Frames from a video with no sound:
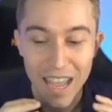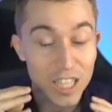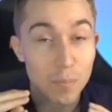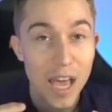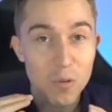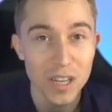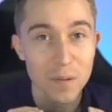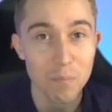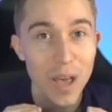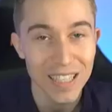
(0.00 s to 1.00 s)
And it's been one of
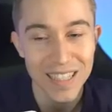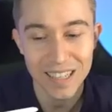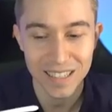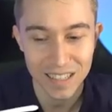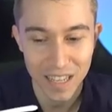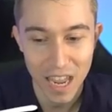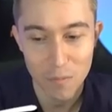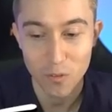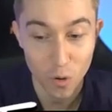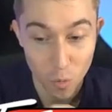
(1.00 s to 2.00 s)
the best decks in the
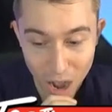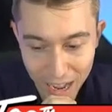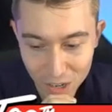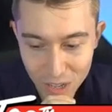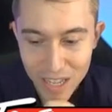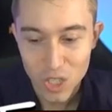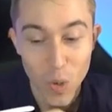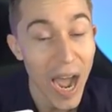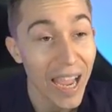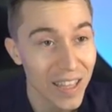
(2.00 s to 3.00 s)
game for a while,
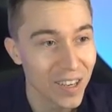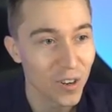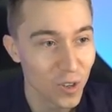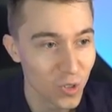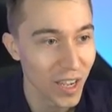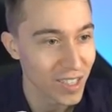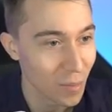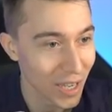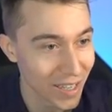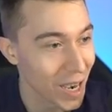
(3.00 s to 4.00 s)
so highly encourage you guys
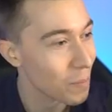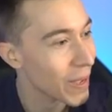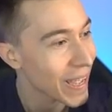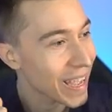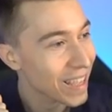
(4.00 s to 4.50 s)
to pick it up.